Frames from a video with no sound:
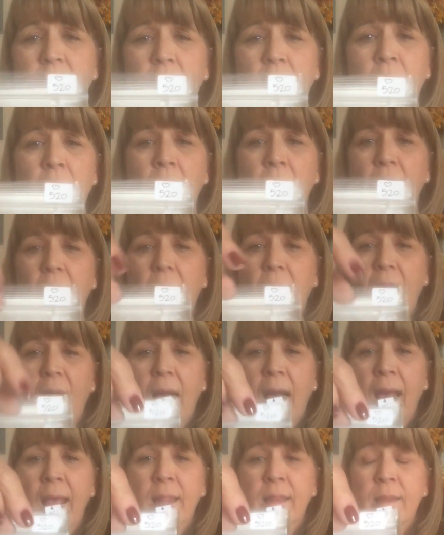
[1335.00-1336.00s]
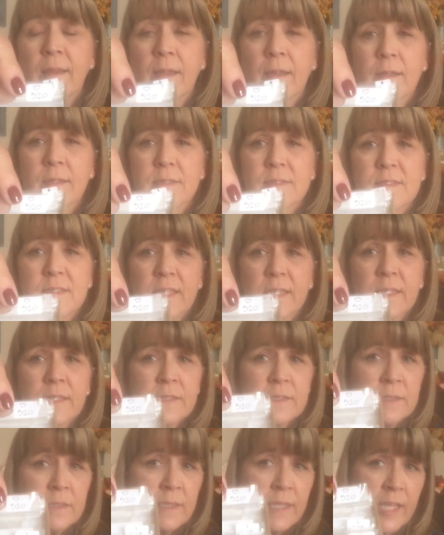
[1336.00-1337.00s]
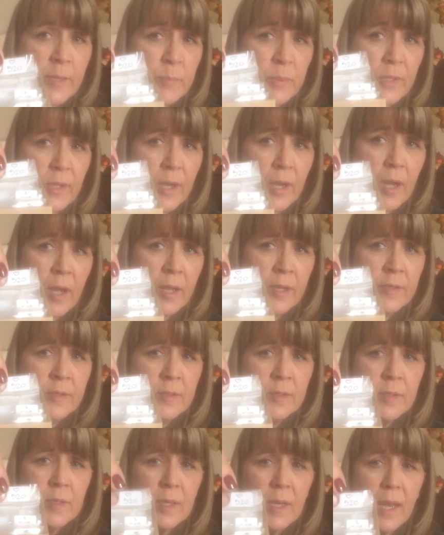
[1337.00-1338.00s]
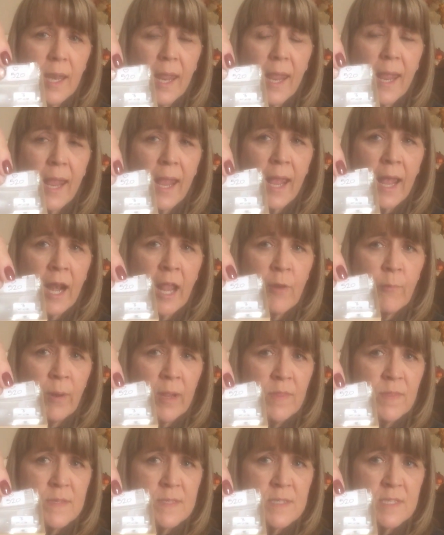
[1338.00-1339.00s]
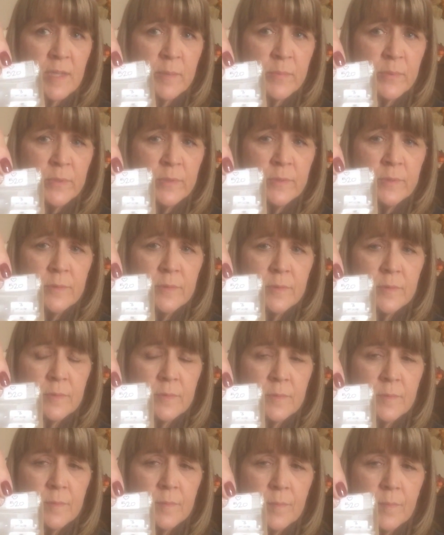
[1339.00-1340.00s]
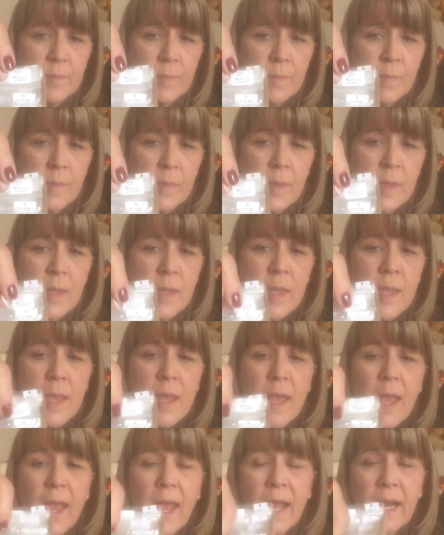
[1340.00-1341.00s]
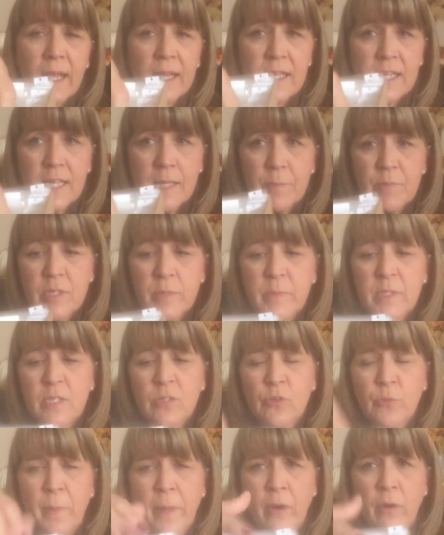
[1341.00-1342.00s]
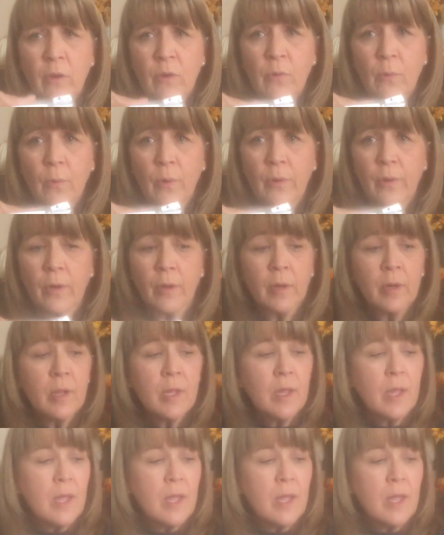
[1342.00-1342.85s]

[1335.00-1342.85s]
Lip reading: here, I stick a little label on and I write the symbol. And I keep them in numeric order.